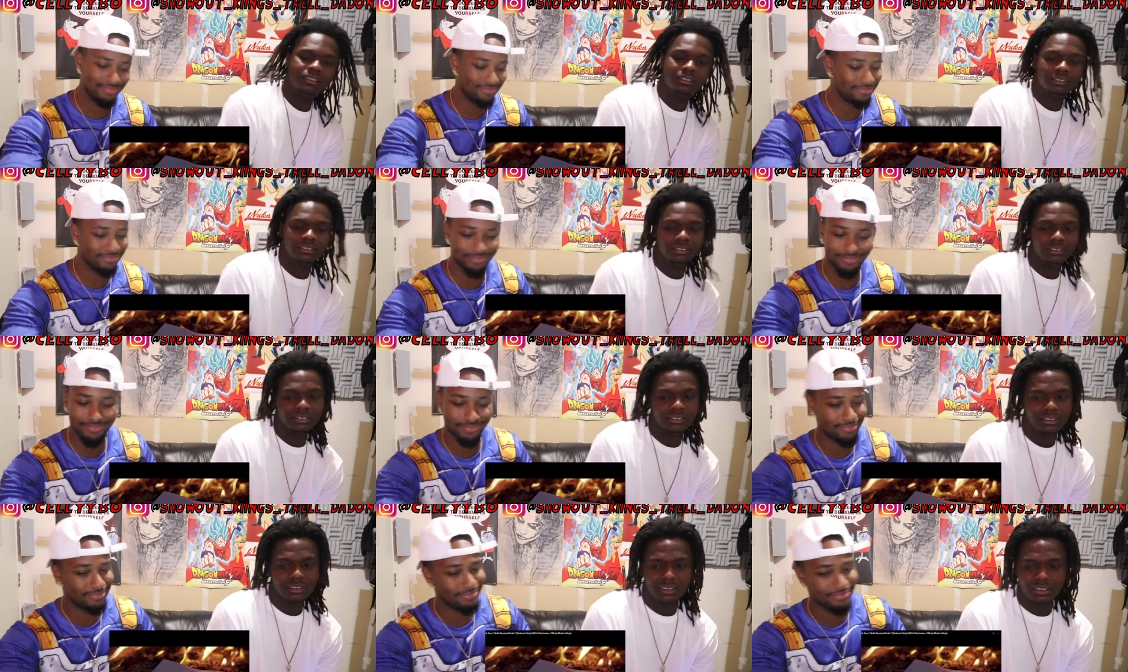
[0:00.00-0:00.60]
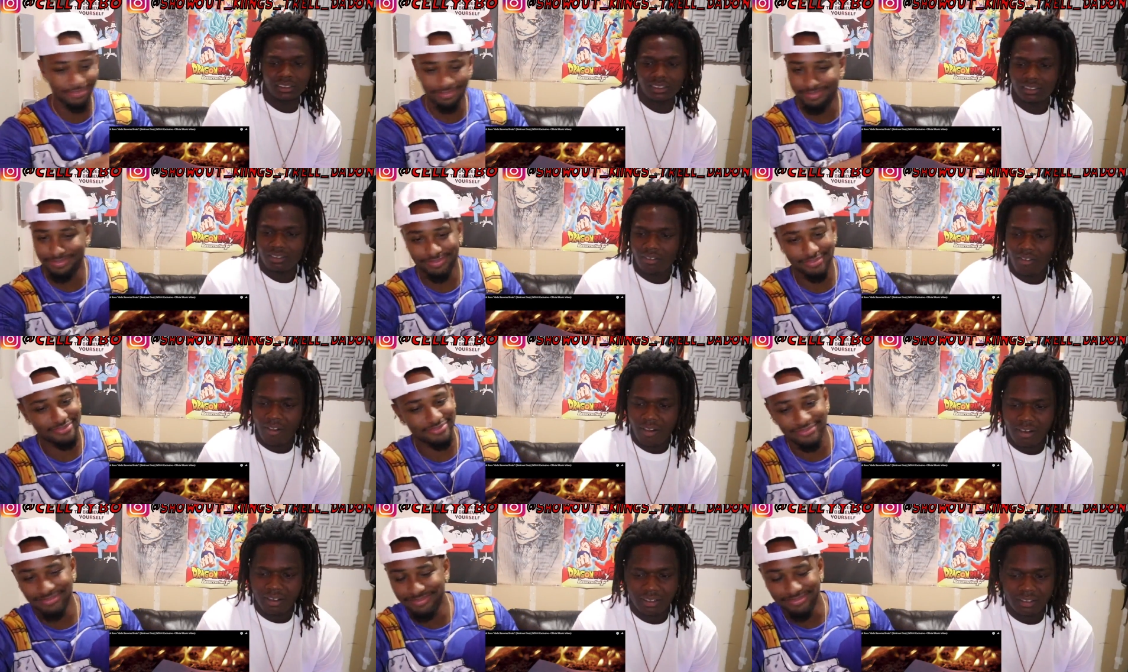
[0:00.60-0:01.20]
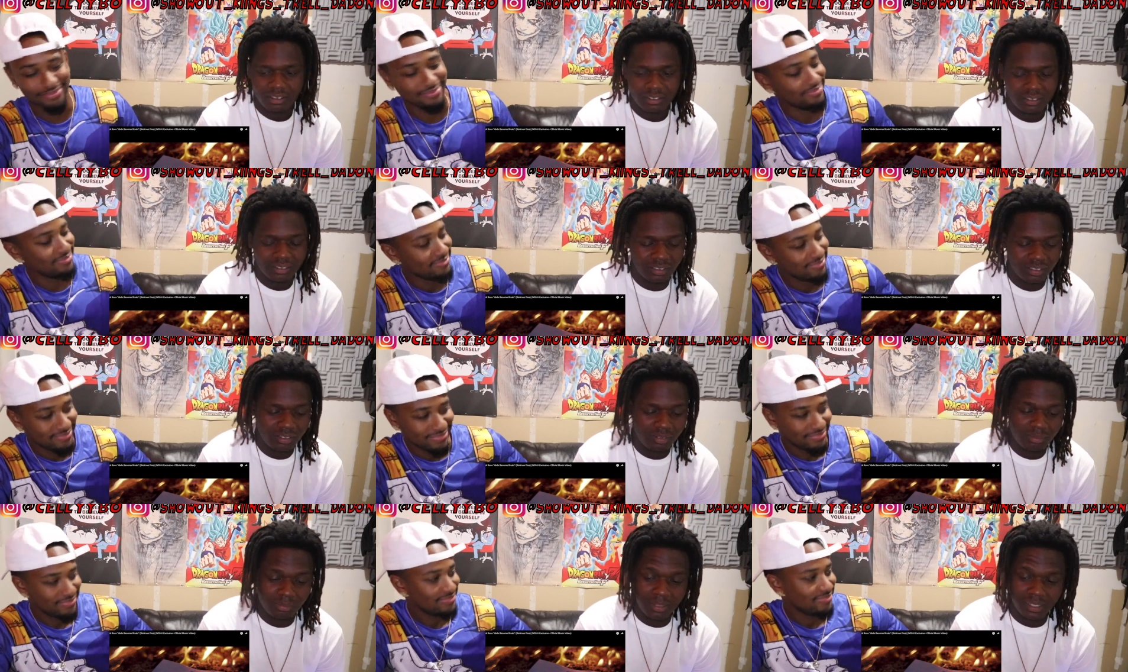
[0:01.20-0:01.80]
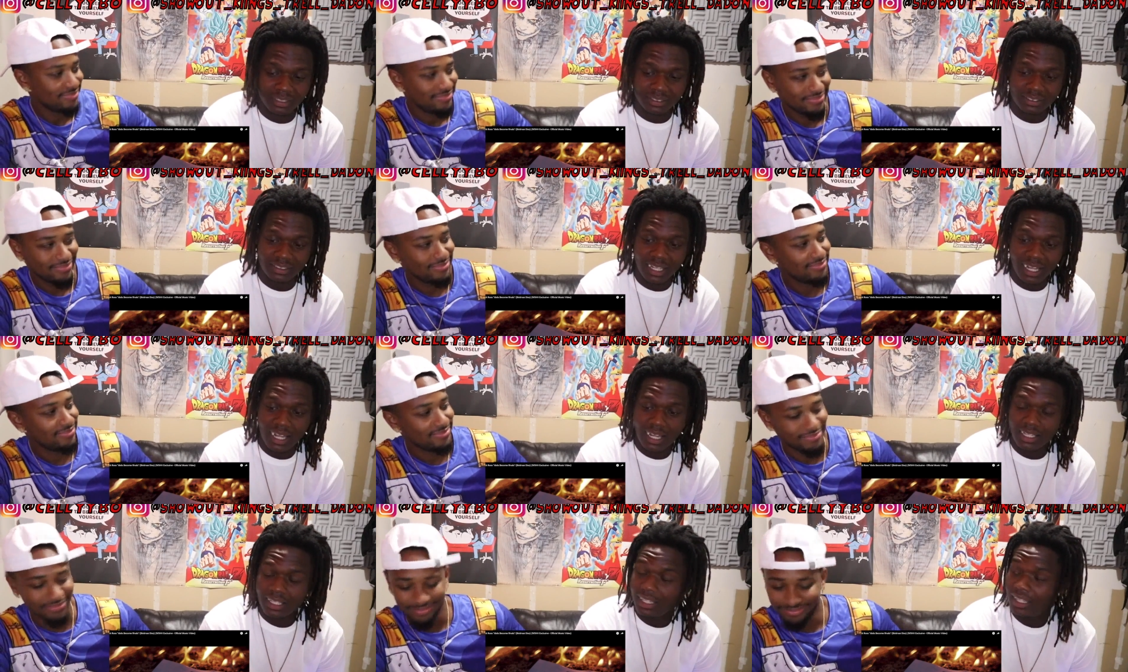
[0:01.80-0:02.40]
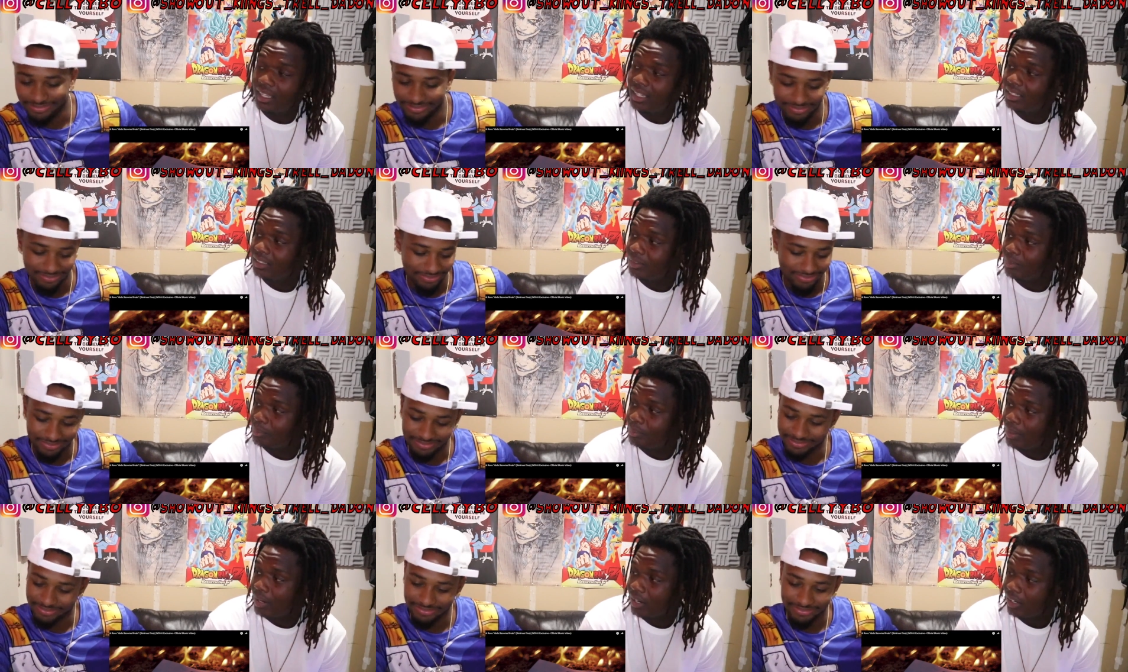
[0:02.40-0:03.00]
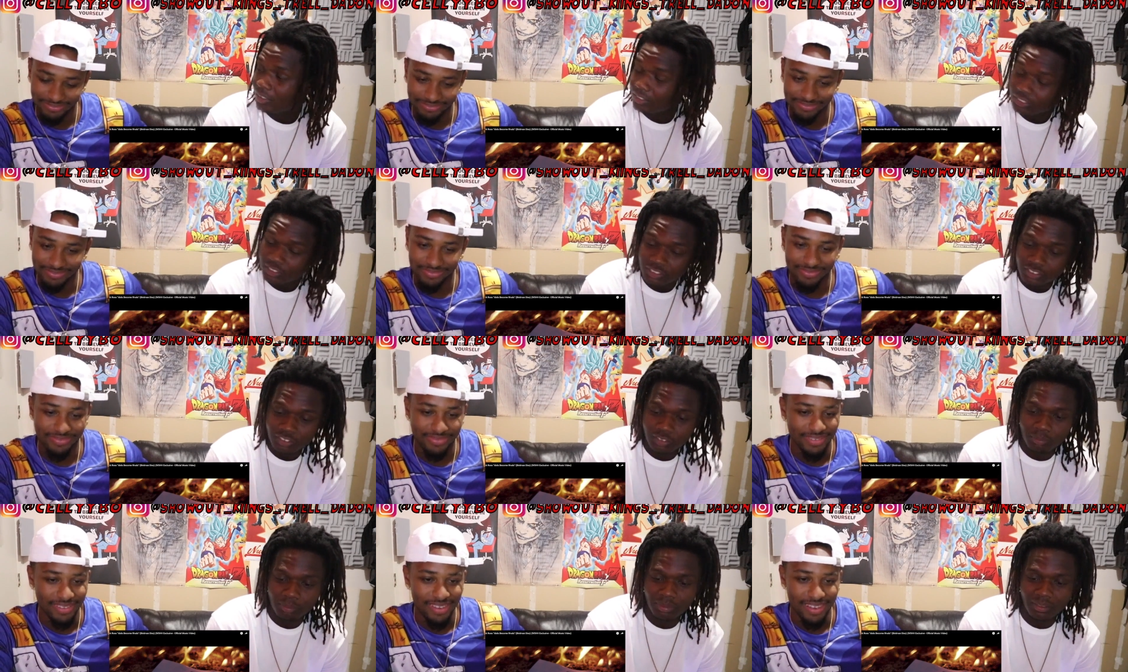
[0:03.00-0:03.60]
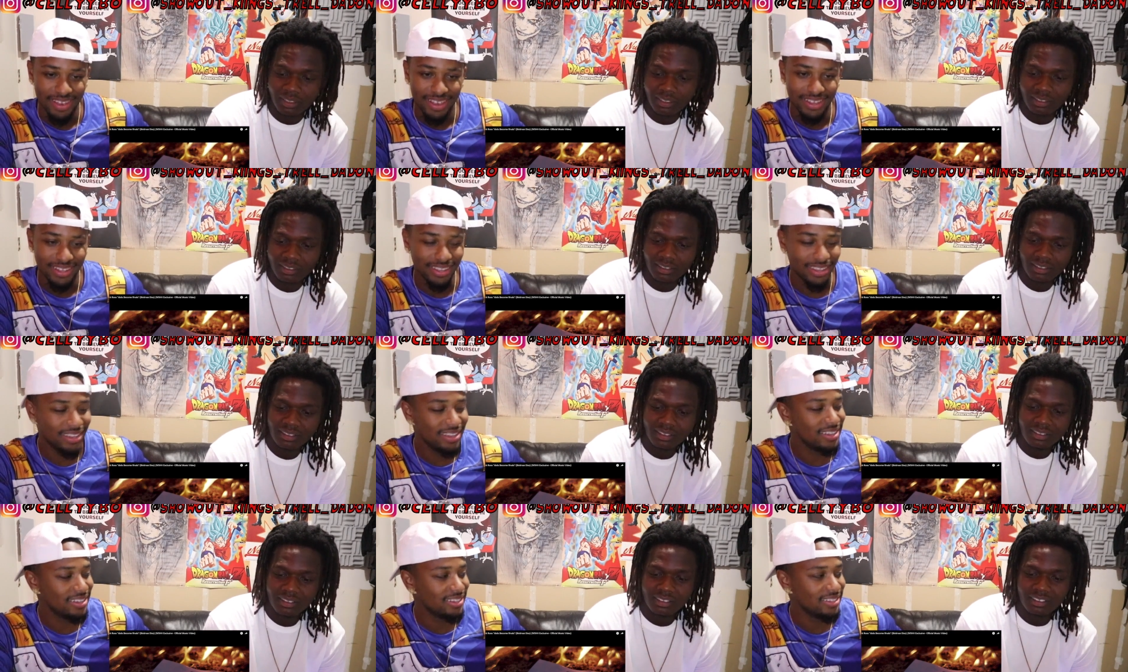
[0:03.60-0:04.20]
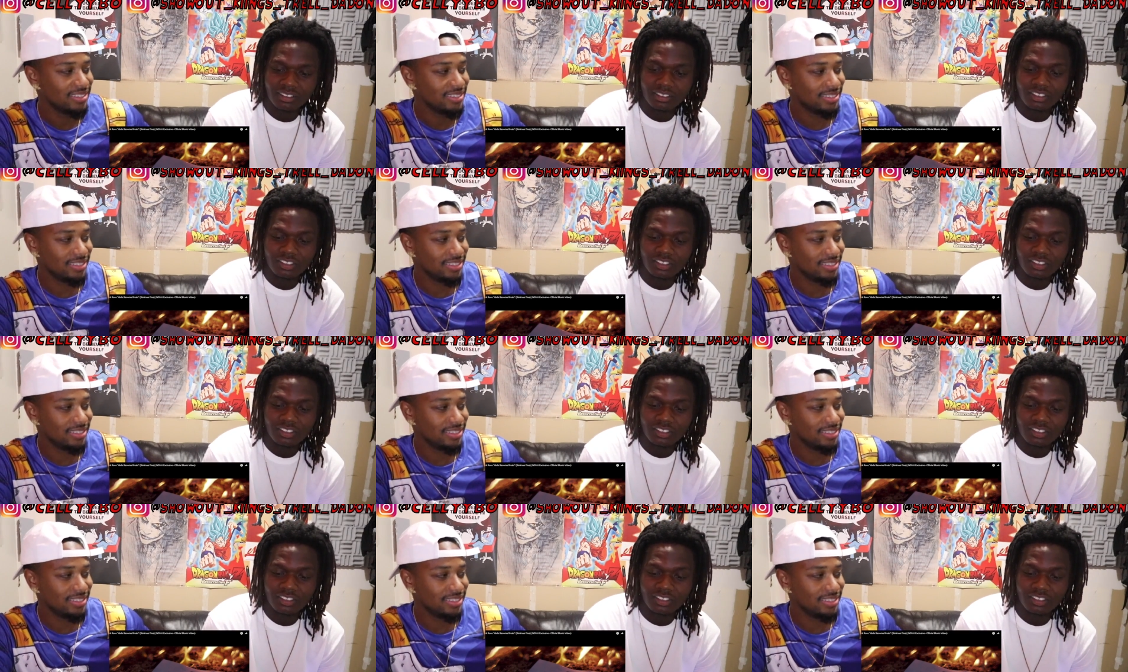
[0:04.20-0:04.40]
Speaker 1: coke. Oh my God, he hitting them personal, bro. Yeah.